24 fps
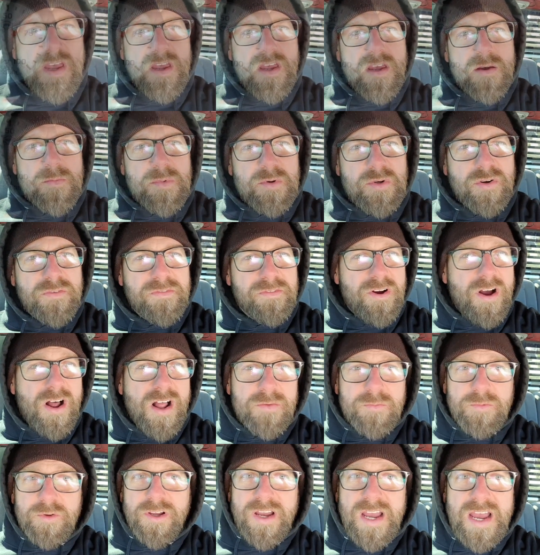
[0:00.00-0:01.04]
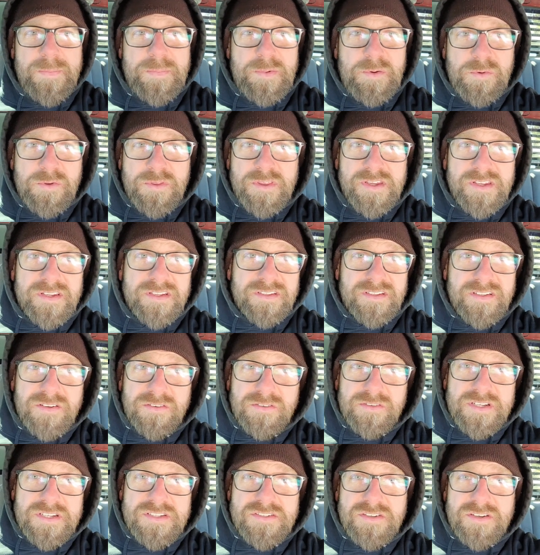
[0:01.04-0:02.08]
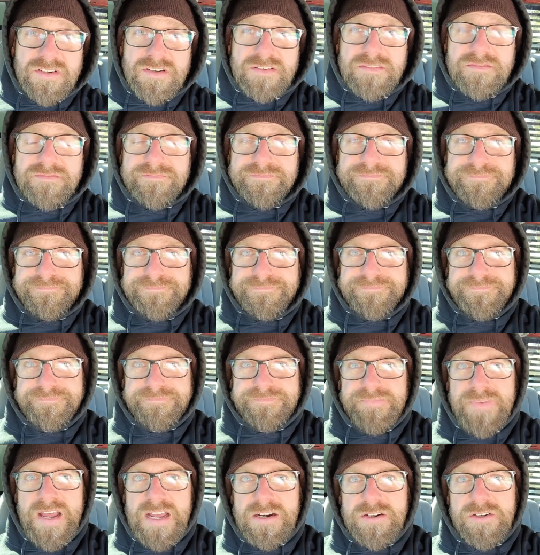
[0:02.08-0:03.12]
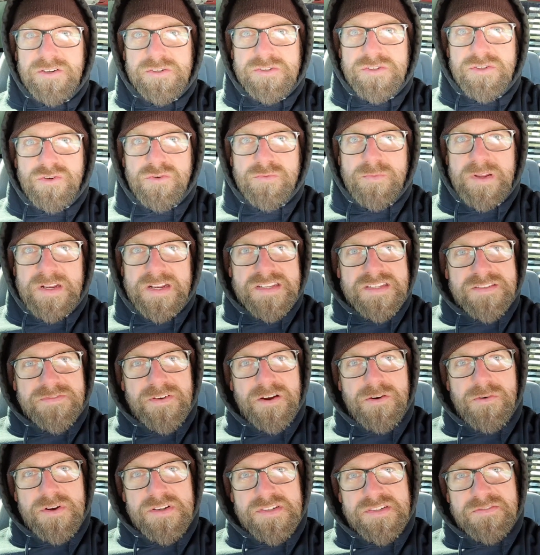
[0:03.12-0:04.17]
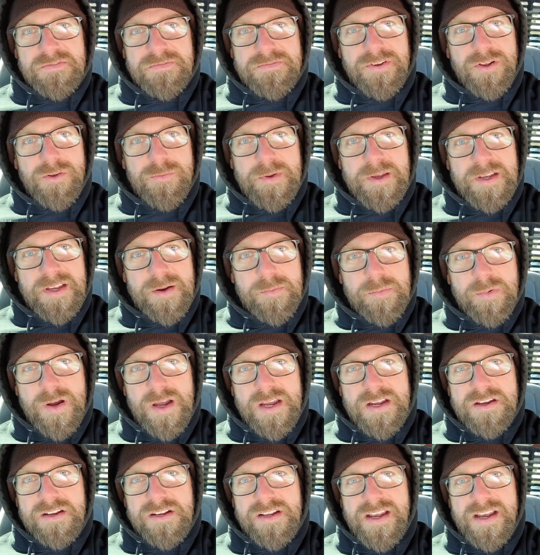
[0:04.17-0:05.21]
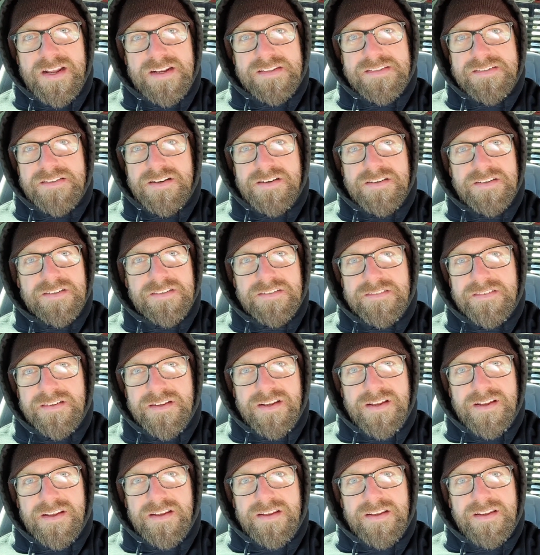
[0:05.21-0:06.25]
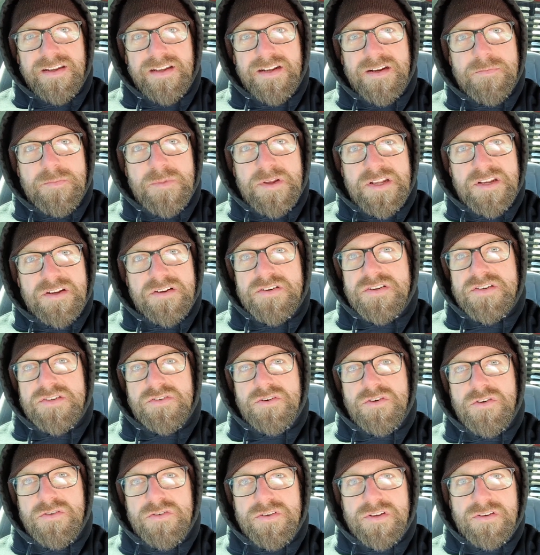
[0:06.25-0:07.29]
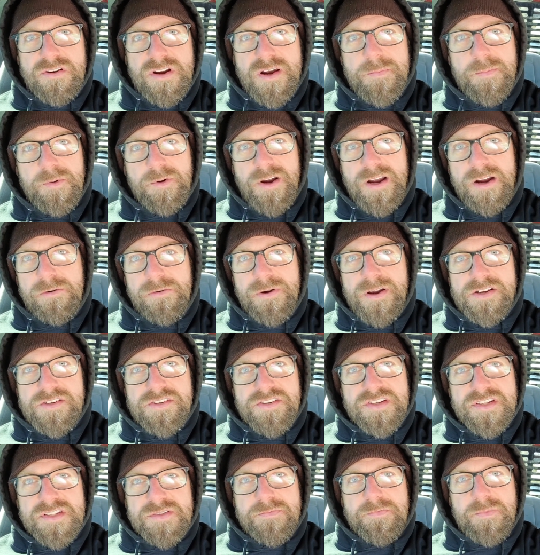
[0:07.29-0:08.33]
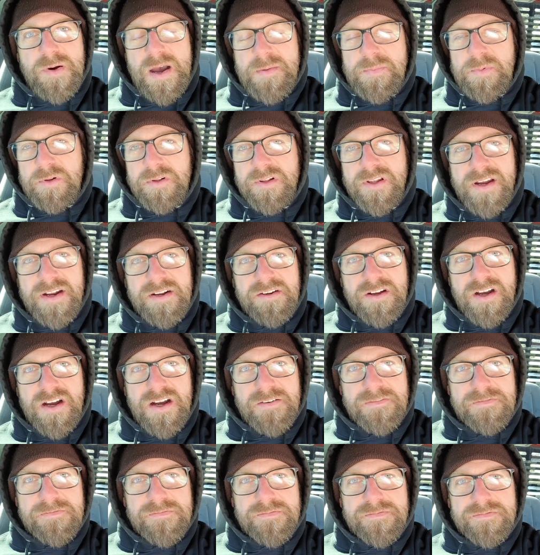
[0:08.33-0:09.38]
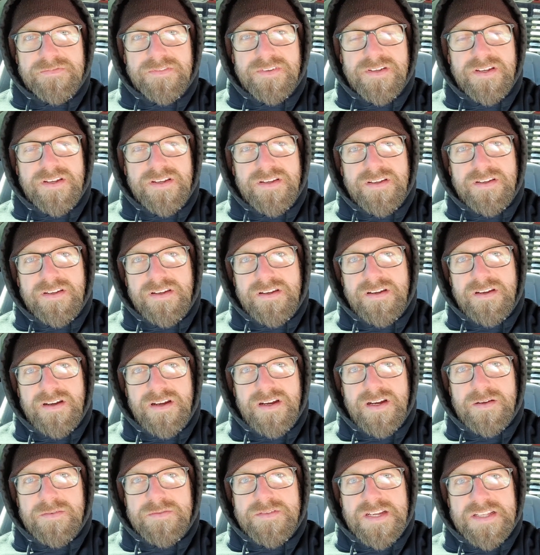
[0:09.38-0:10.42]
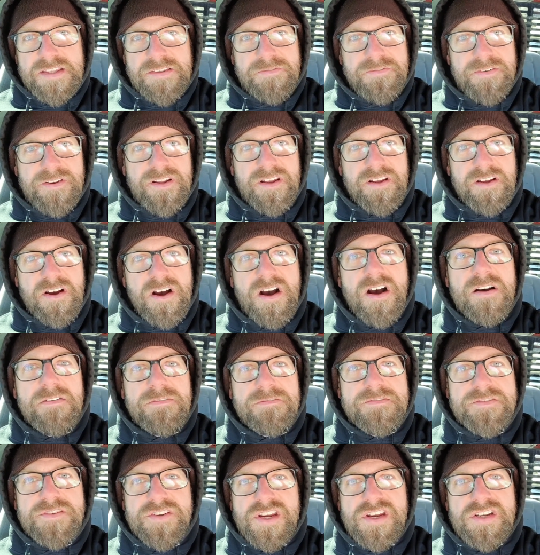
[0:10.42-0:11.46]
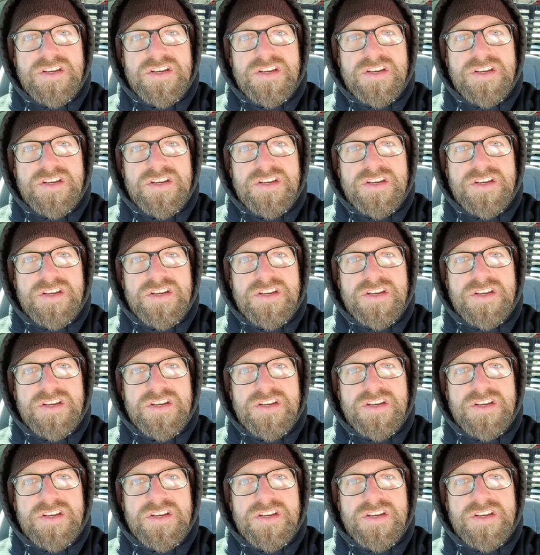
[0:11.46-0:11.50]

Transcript: but overall, I'm real happy with it. Literally took, I don't know, two minutes. If I wasn't filming, I probably could have had it done in, in a minute or so. You grab the right wrenches, pop your line off, uh, take the fitting off, change the